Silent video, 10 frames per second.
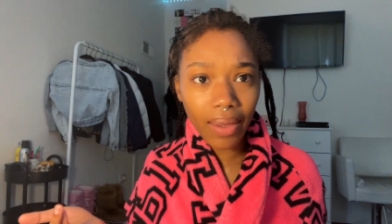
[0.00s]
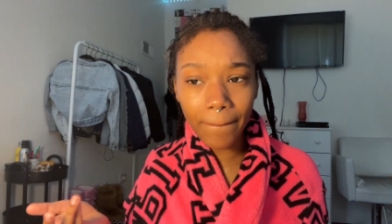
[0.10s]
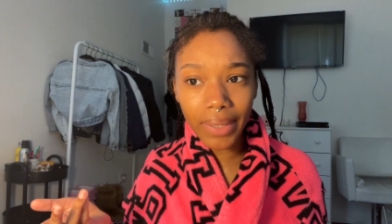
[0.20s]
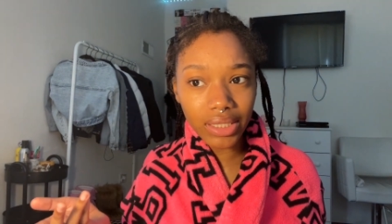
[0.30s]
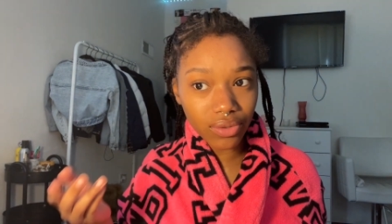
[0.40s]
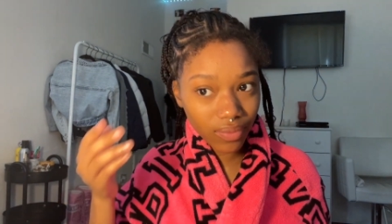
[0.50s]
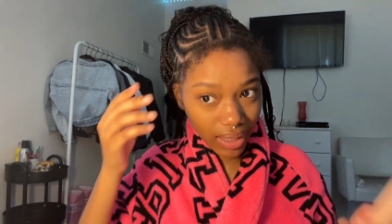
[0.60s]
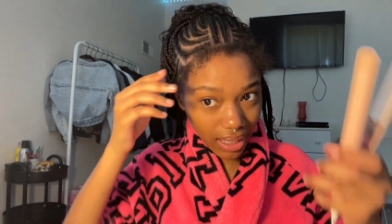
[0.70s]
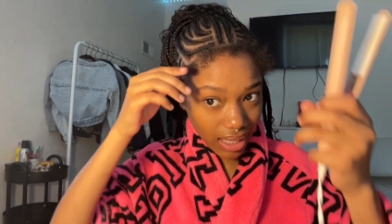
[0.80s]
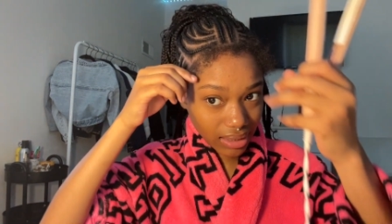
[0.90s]
but you
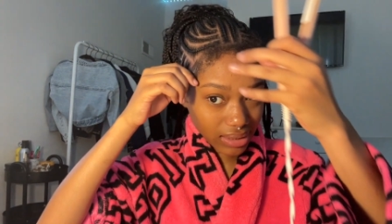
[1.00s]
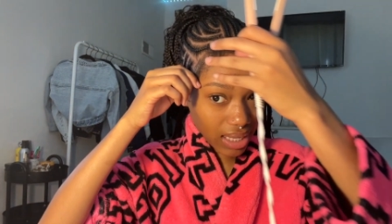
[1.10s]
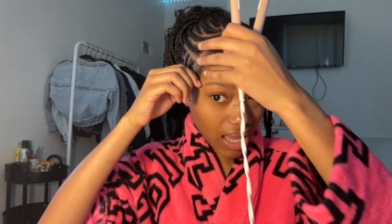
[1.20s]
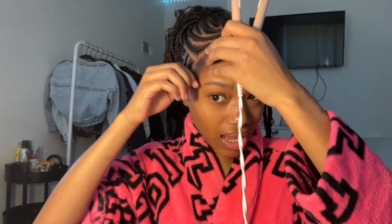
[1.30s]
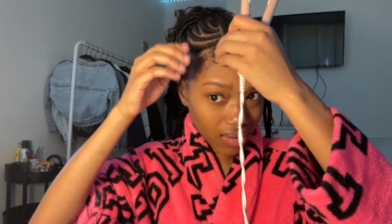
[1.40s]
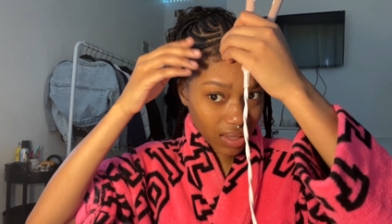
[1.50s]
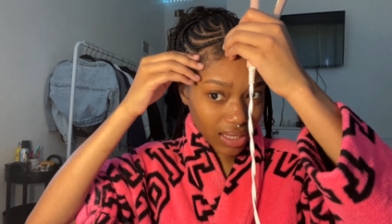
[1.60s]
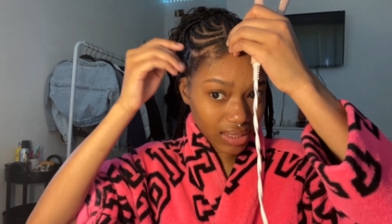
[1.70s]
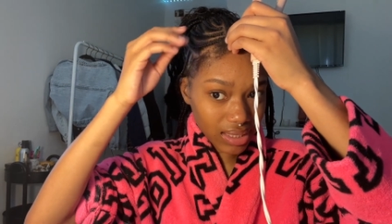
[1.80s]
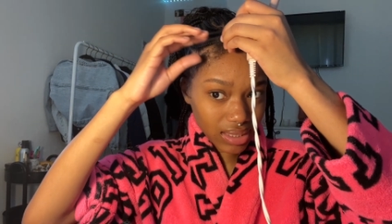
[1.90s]
ain't gotta say, I don't
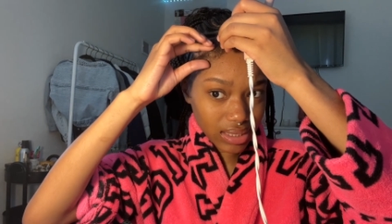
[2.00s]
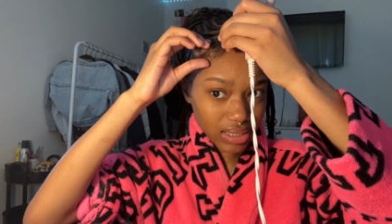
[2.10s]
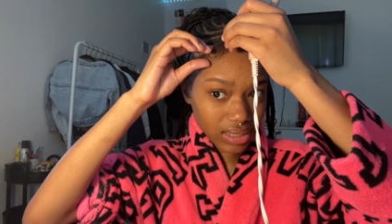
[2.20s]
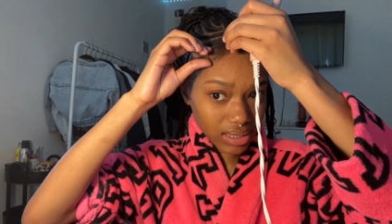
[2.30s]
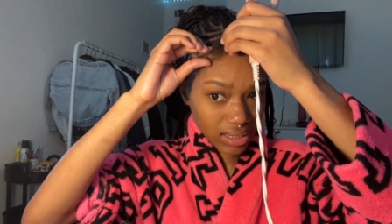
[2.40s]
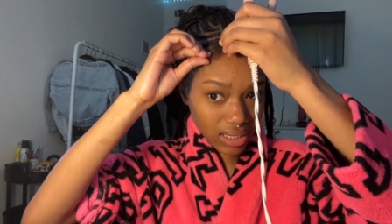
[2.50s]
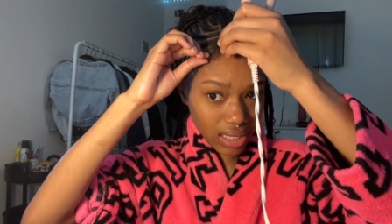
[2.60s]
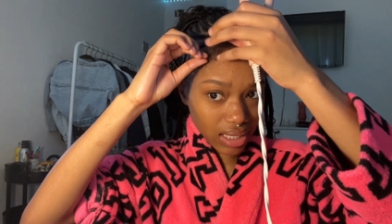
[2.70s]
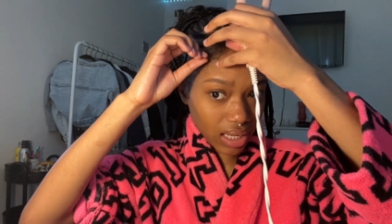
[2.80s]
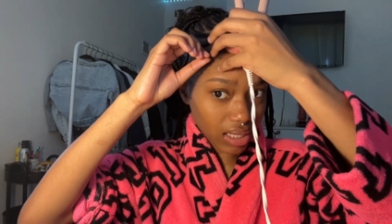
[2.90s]
like this, this, this, and
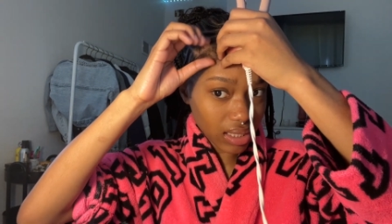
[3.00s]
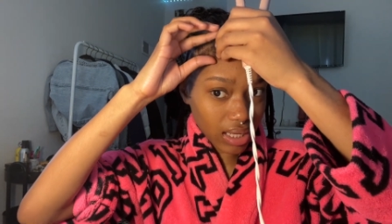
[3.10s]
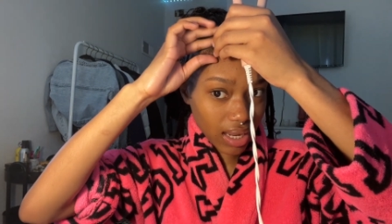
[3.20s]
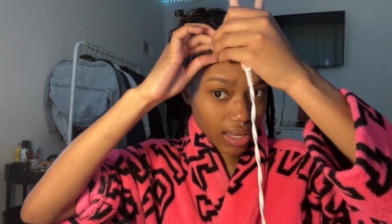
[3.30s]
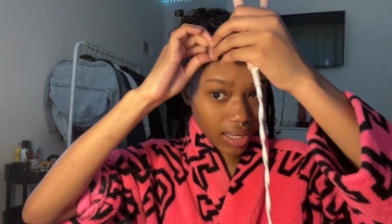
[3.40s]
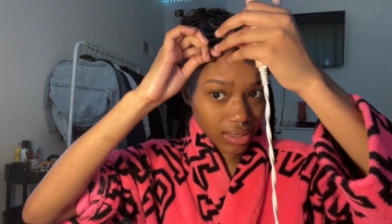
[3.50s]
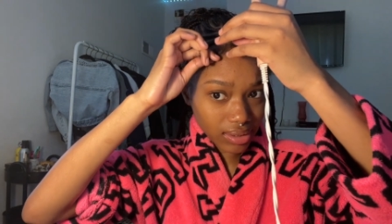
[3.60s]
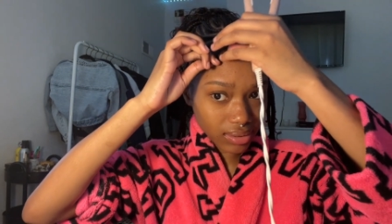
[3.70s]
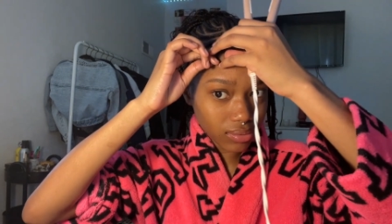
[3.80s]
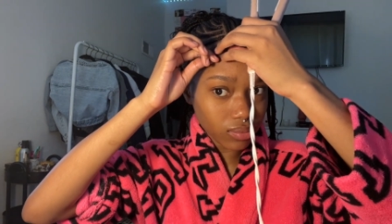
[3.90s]
that. Like, did I
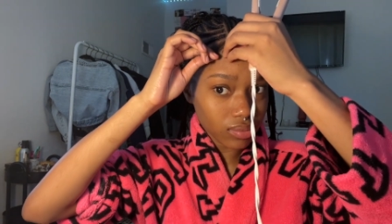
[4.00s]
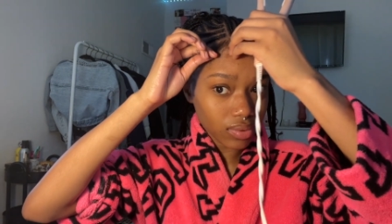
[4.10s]
ask you?